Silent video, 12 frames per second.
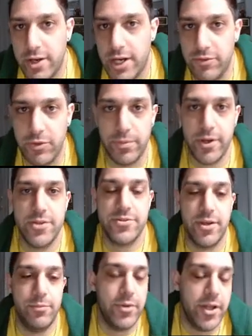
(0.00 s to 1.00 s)
And if you play the
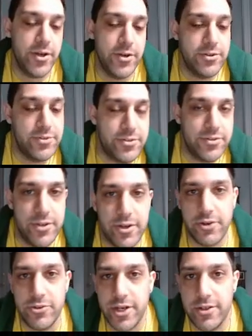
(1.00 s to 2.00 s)
same players,
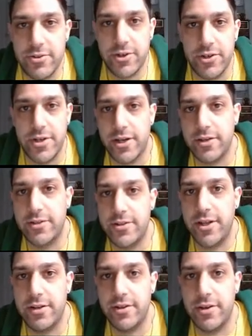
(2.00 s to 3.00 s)
chances are you're not going to
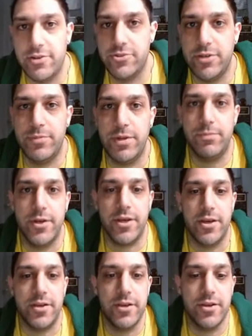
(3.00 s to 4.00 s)
take down a GPP.